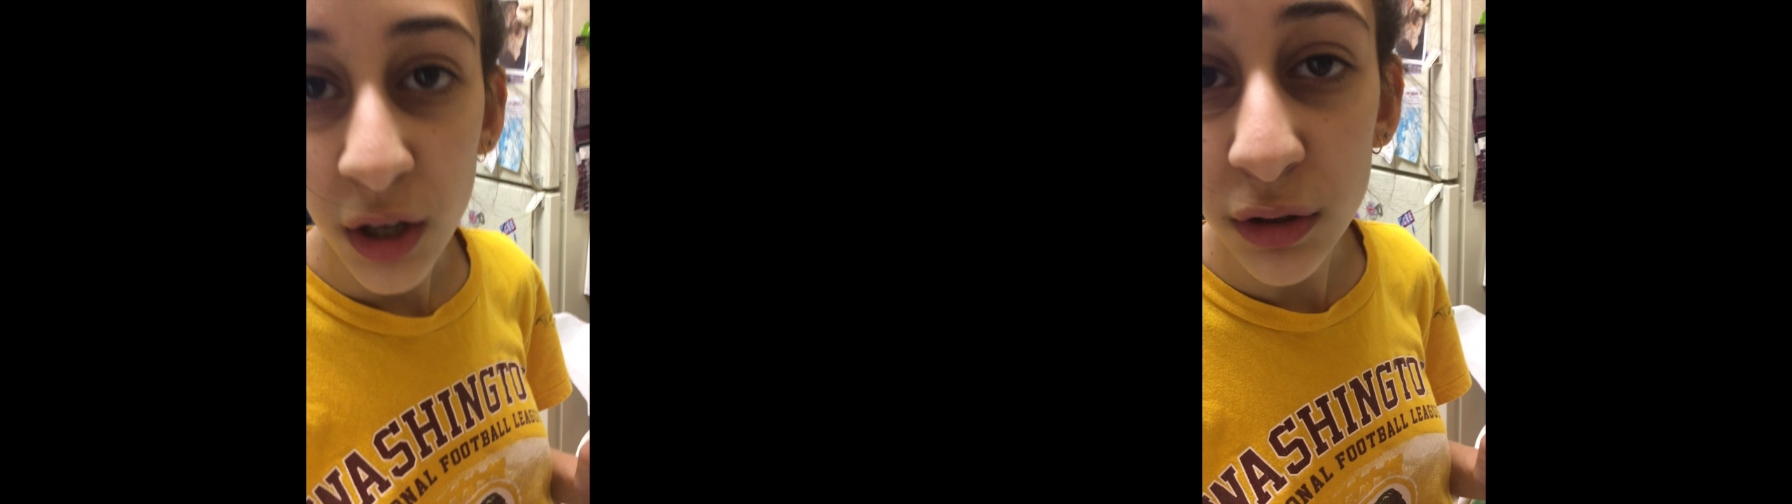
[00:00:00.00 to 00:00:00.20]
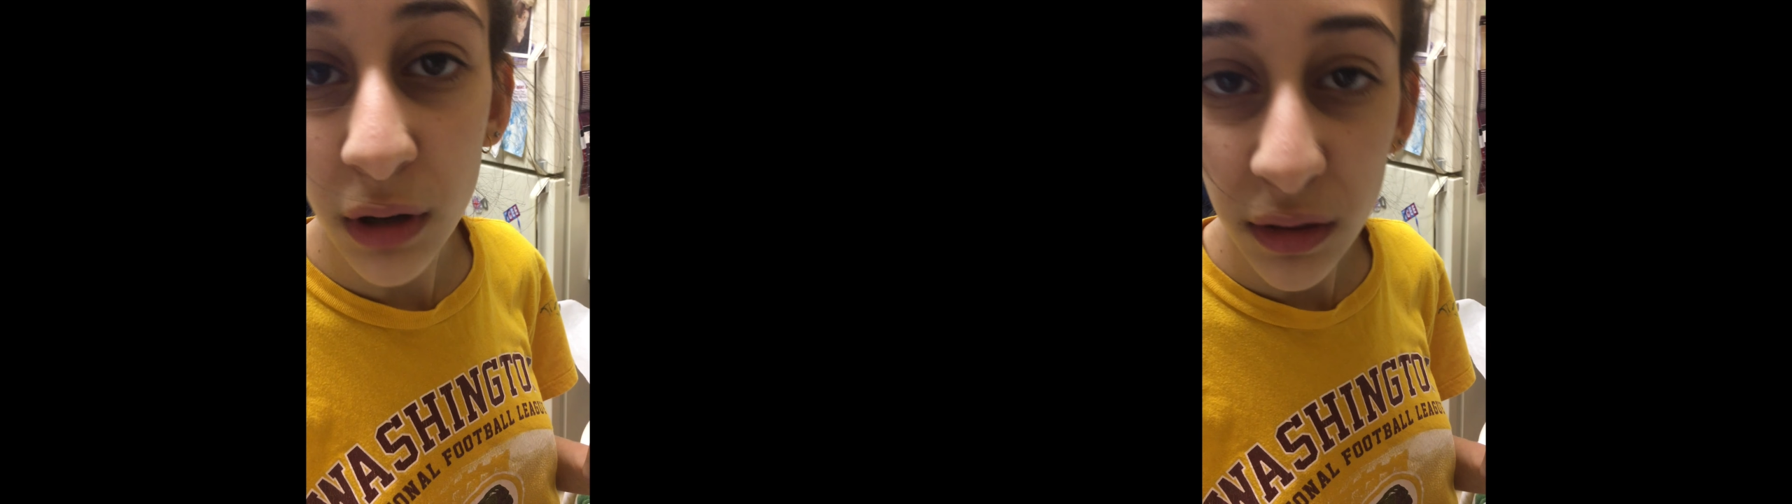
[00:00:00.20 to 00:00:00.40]

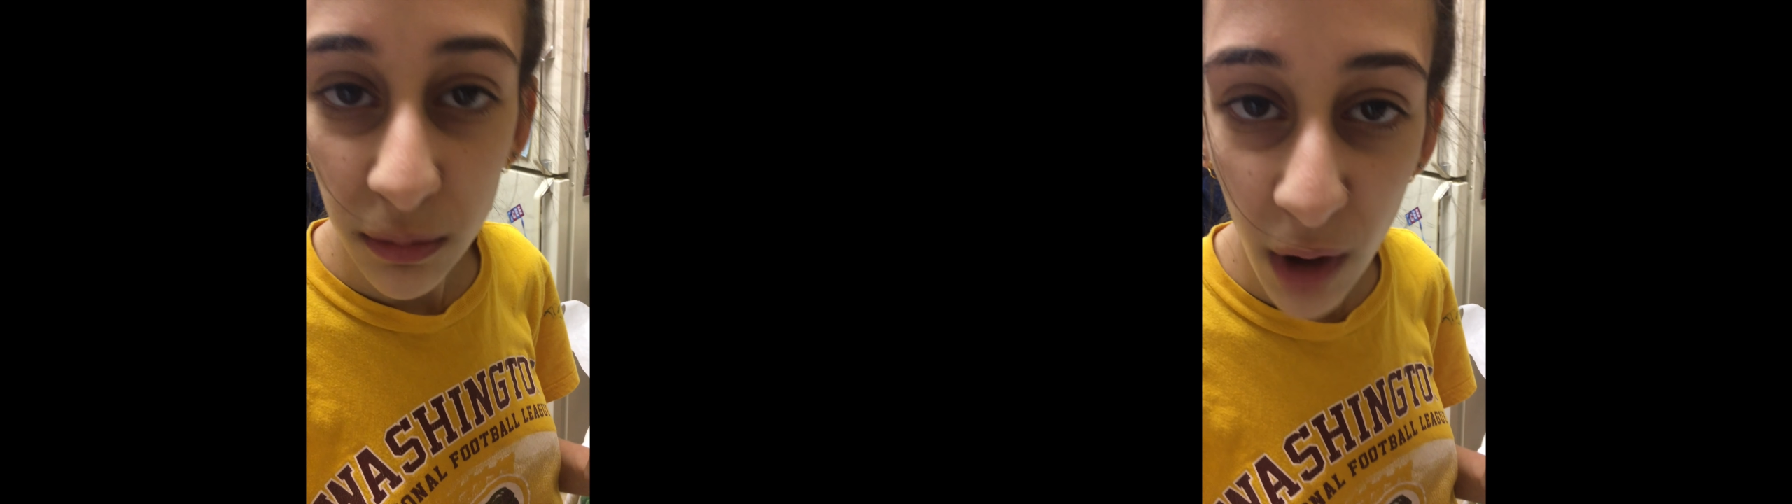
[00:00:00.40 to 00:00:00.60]
You got the